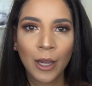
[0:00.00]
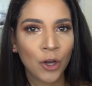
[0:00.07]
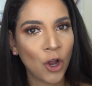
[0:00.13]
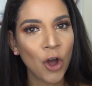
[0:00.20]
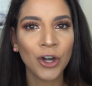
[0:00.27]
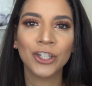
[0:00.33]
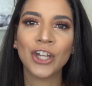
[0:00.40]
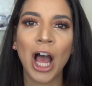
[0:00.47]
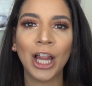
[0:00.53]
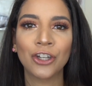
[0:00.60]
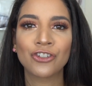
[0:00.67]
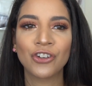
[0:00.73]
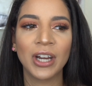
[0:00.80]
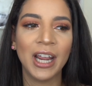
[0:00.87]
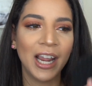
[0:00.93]
go to Dollar
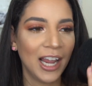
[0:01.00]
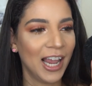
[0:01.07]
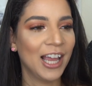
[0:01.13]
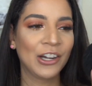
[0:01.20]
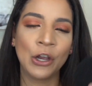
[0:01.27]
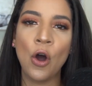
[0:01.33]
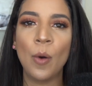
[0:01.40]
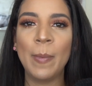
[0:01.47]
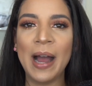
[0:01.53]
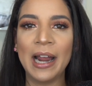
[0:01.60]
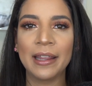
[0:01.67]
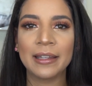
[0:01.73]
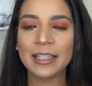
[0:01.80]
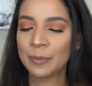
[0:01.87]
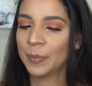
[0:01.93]
Tree and go
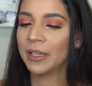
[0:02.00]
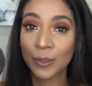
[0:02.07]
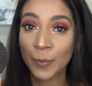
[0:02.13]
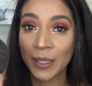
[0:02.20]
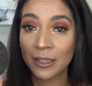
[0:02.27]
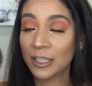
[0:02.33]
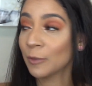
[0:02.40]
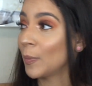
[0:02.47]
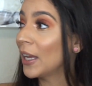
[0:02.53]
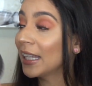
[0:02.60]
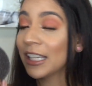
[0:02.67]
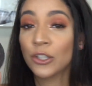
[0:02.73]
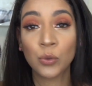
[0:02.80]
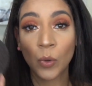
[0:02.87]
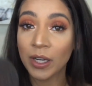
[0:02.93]
buy this. To be
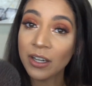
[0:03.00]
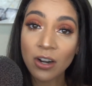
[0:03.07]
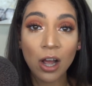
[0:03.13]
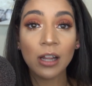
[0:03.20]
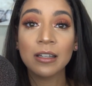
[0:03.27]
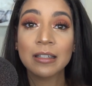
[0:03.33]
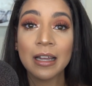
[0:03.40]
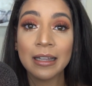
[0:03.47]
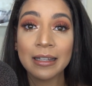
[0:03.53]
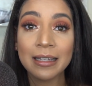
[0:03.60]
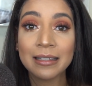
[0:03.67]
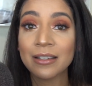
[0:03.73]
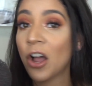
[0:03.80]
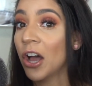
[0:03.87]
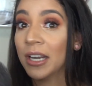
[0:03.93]
spending $20 on
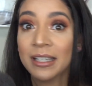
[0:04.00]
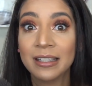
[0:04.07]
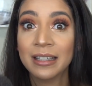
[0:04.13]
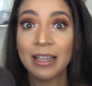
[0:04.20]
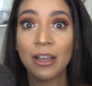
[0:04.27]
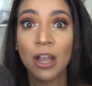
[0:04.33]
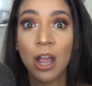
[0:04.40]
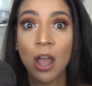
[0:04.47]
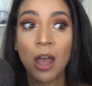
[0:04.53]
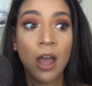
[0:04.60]
this, honestly,